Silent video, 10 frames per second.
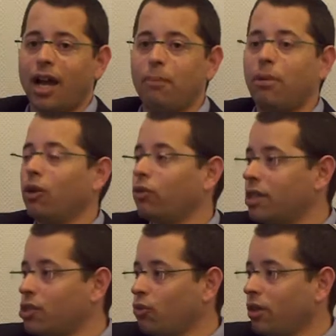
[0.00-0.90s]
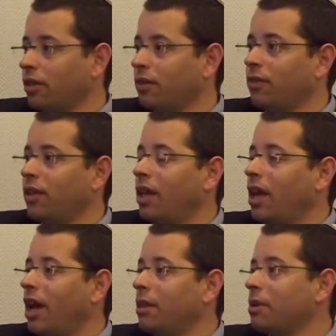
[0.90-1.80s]
about Israel.
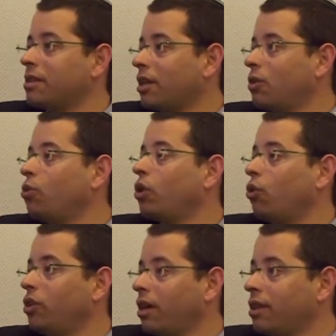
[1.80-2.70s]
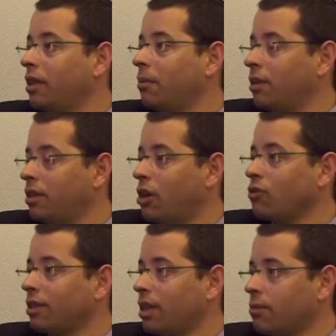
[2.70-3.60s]
And basically, we connect them
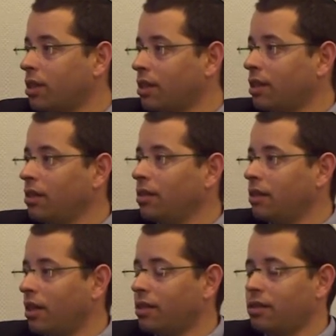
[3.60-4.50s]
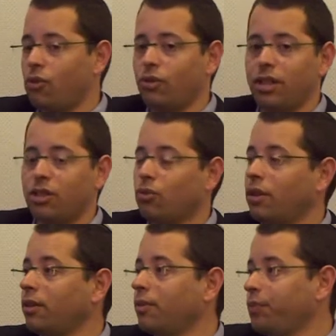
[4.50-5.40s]
down the time that they are in
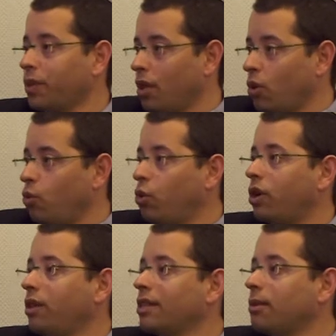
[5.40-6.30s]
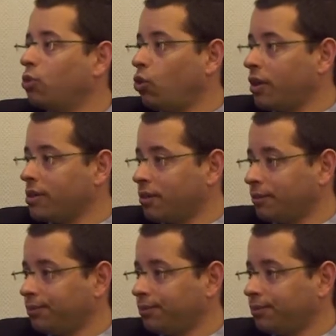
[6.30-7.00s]
Israel, we connect them to us.